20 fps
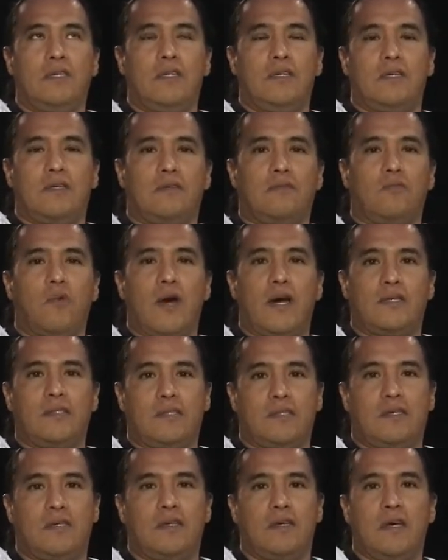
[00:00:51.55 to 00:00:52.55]
East,
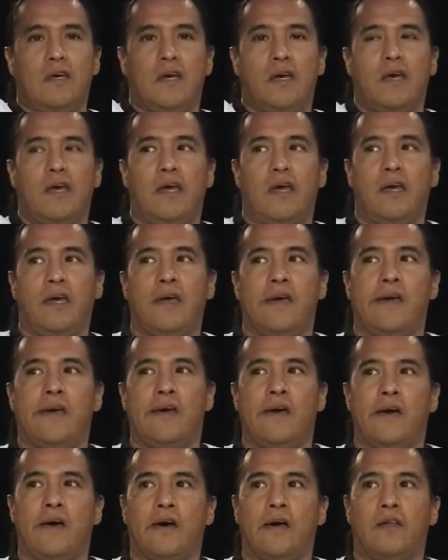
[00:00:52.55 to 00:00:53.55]
west,
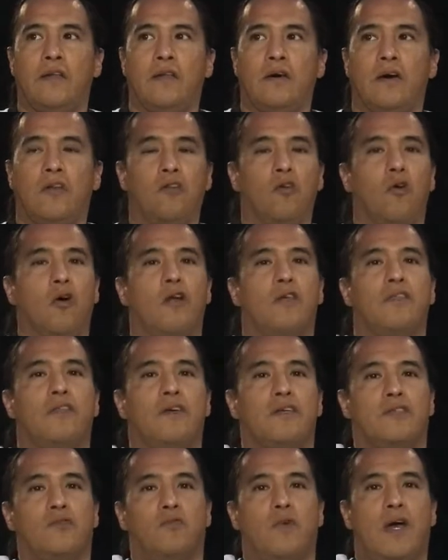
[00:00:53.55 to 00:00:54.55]
and north
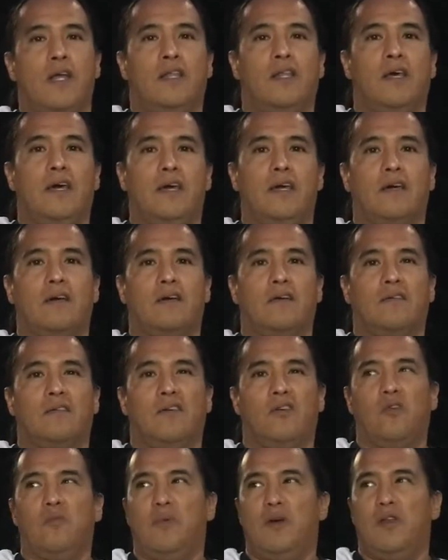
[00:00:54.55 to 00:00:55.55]
is Red Lake, a
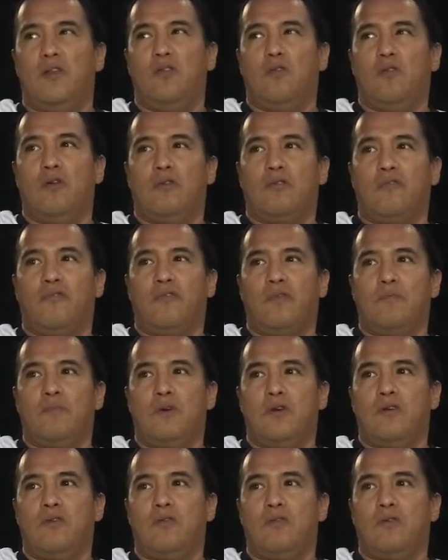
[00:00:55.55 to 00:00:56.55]
little bit north from
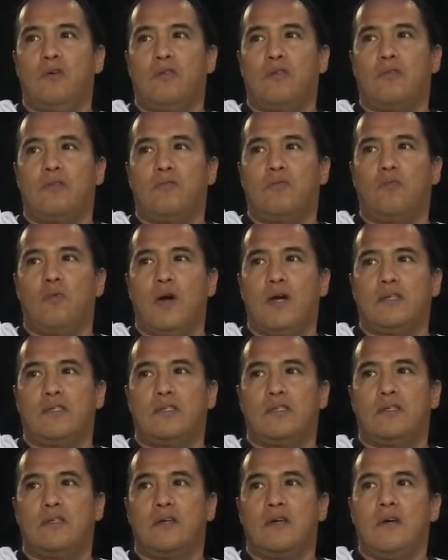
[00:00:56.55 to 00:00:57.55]
here,
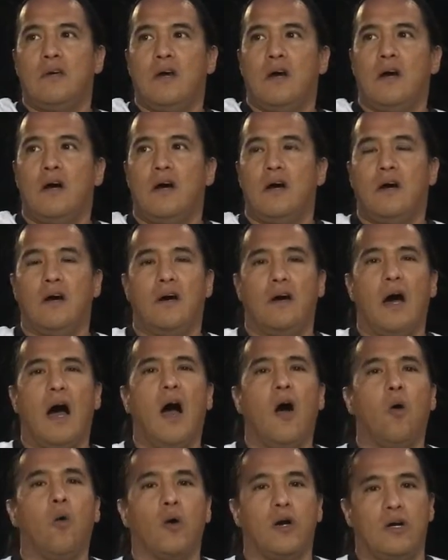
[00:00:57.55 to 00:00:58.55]
northwest
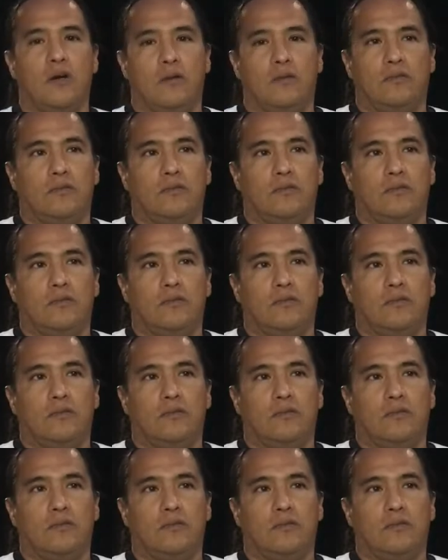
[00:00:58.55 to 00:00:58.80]
hour.